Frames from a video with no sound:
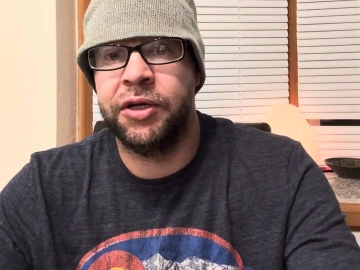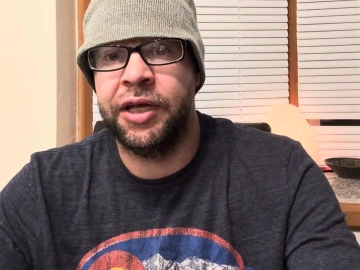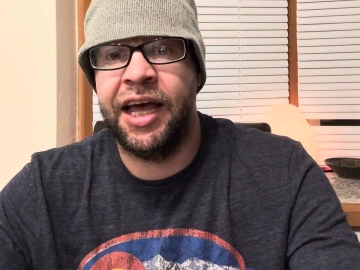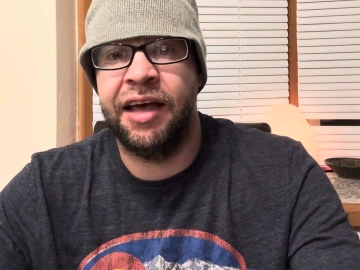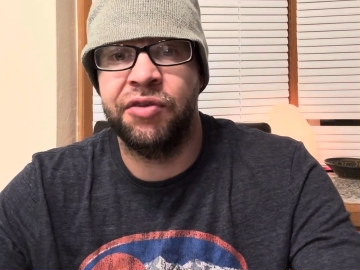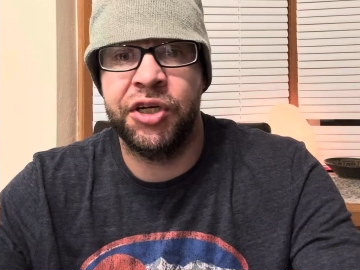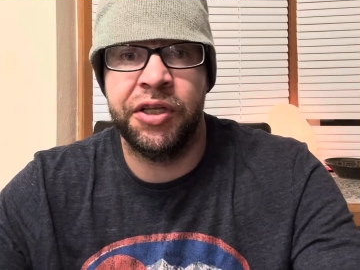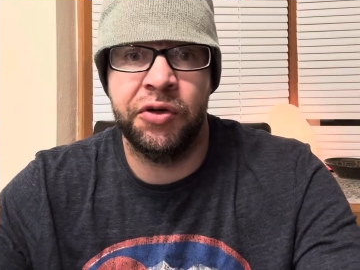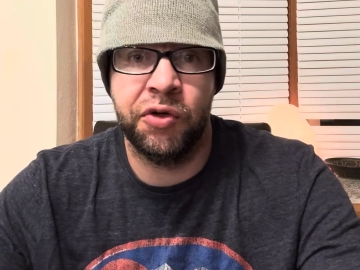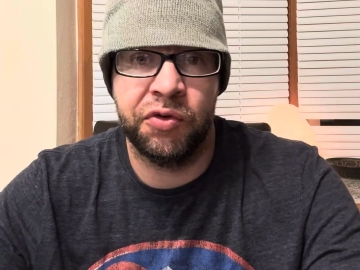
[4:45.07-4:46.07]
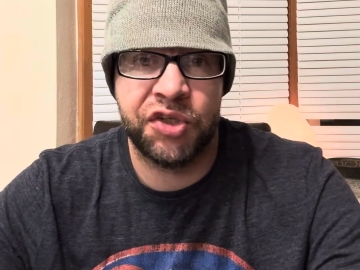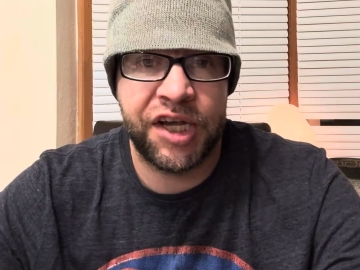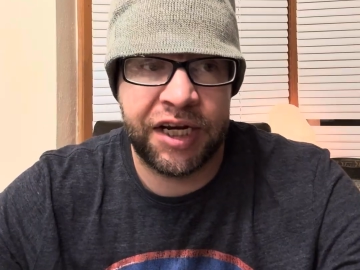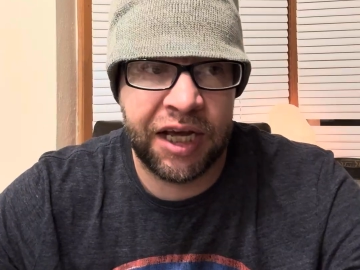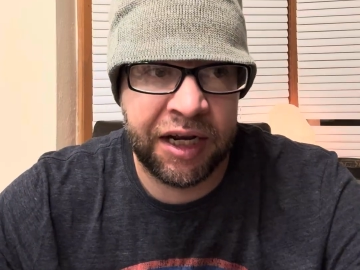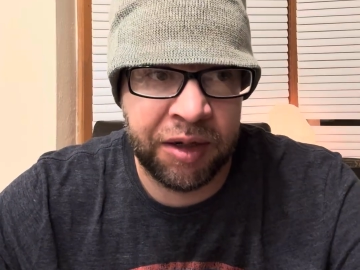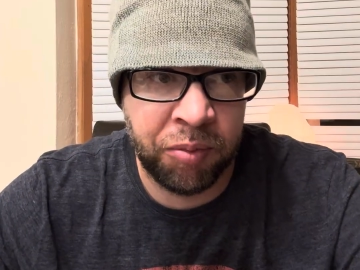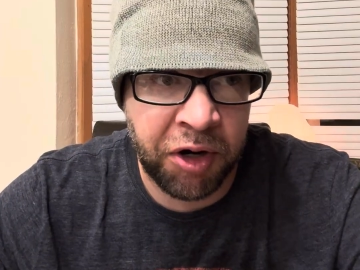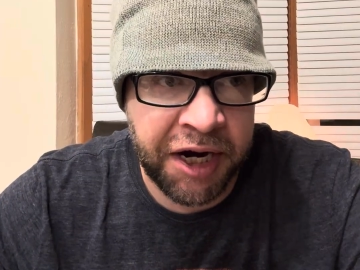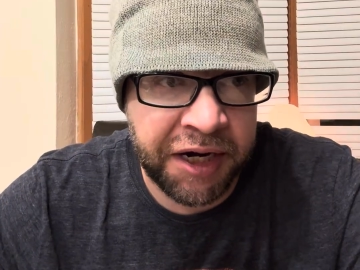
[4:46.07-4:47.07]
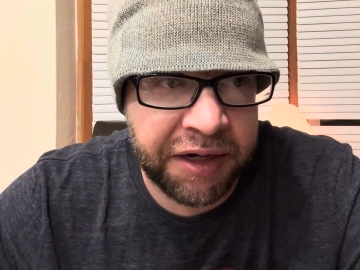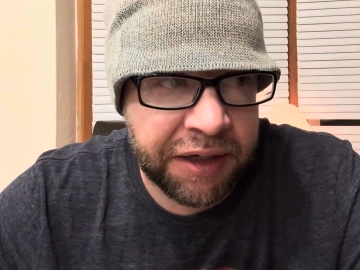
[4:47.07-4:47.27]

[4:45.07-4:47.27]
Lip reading: have another psychotic break